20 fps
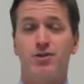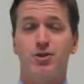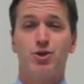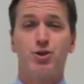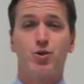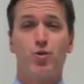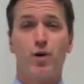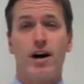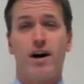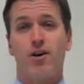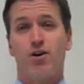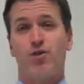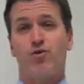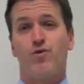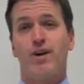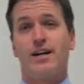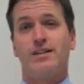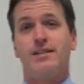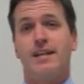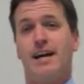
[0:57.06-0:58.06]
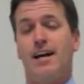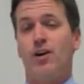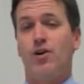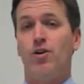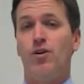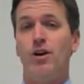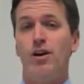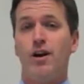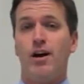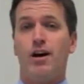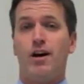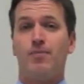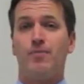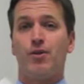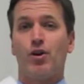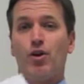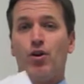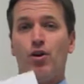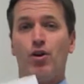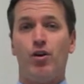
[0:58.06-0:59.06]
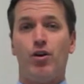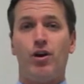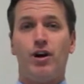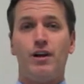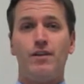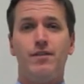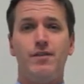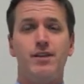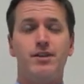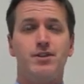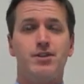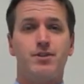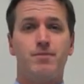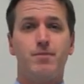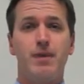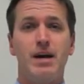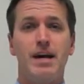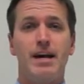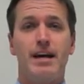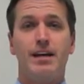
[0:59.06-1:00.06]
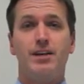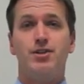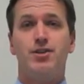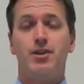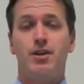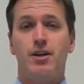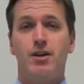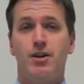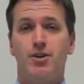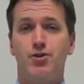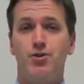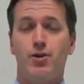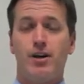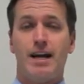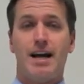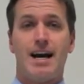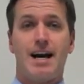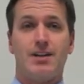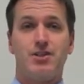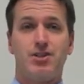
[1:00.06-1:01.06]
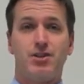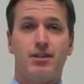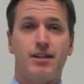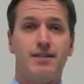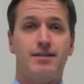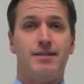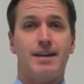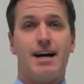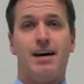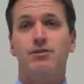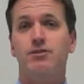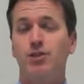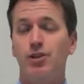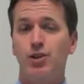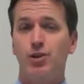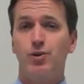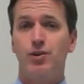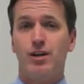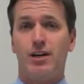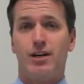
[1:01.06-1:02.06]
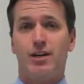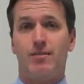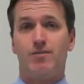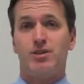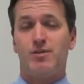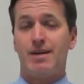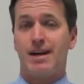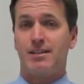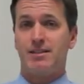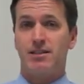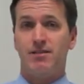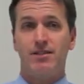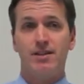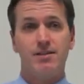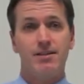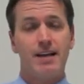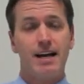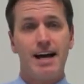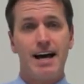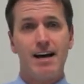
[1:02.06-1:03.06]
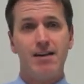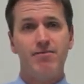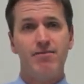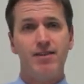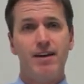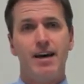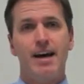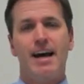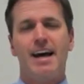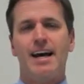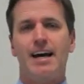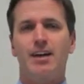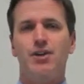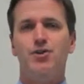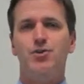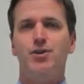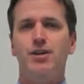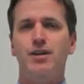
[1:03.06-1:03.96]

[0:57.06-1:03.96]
a square or rectangle. On this page, you can actually download some activities that I have, and you